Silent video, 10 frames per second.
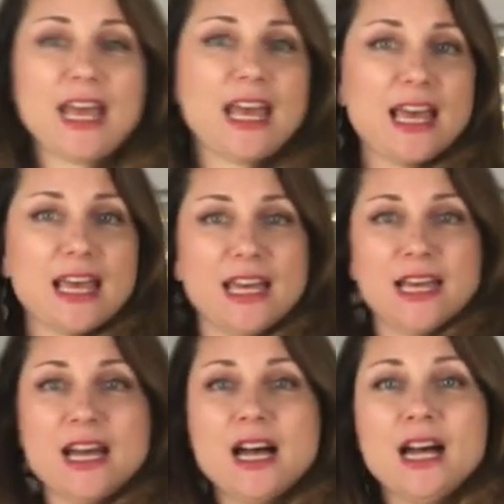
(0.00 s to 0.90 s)

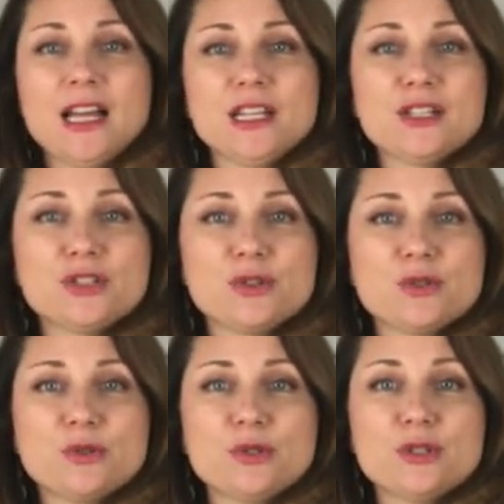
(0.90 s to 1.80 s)
a
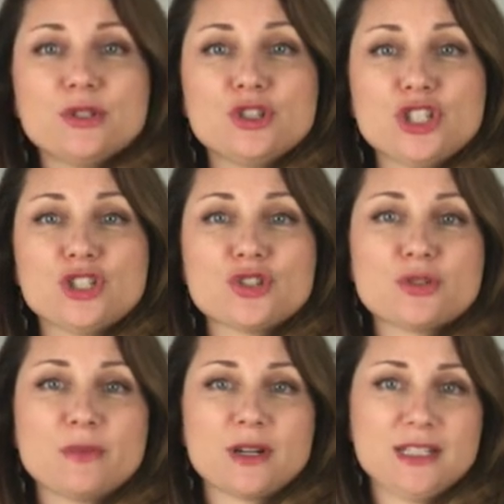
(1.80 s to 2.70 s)
honeydew
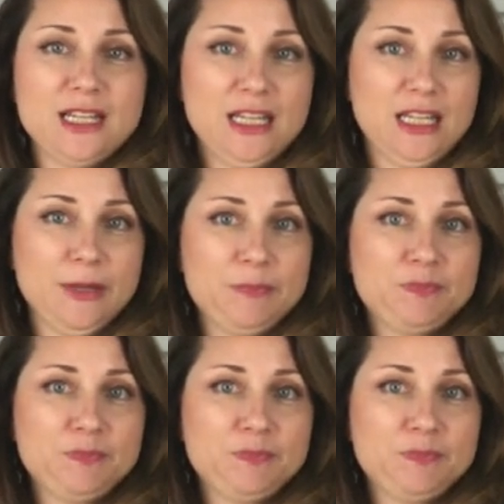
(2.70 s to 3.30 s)
ginger martini.